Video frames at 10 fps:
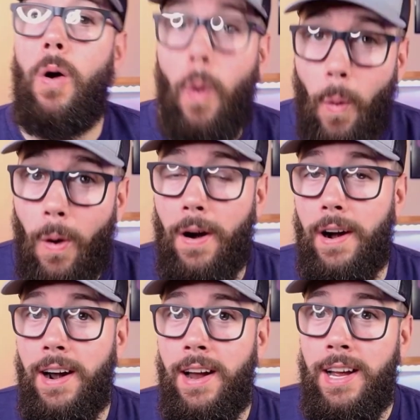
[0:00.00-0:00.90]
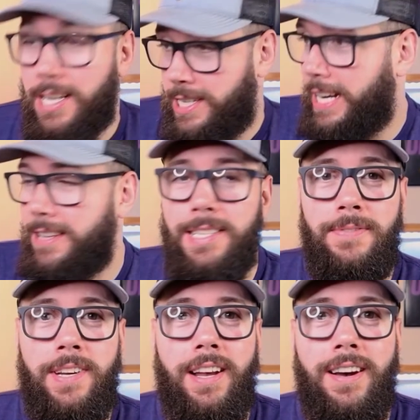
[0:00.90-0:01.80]
Or check out this
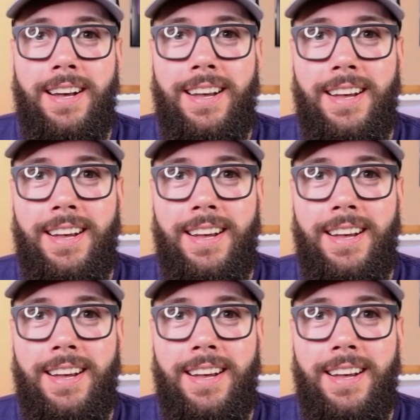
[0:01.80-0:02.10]
video.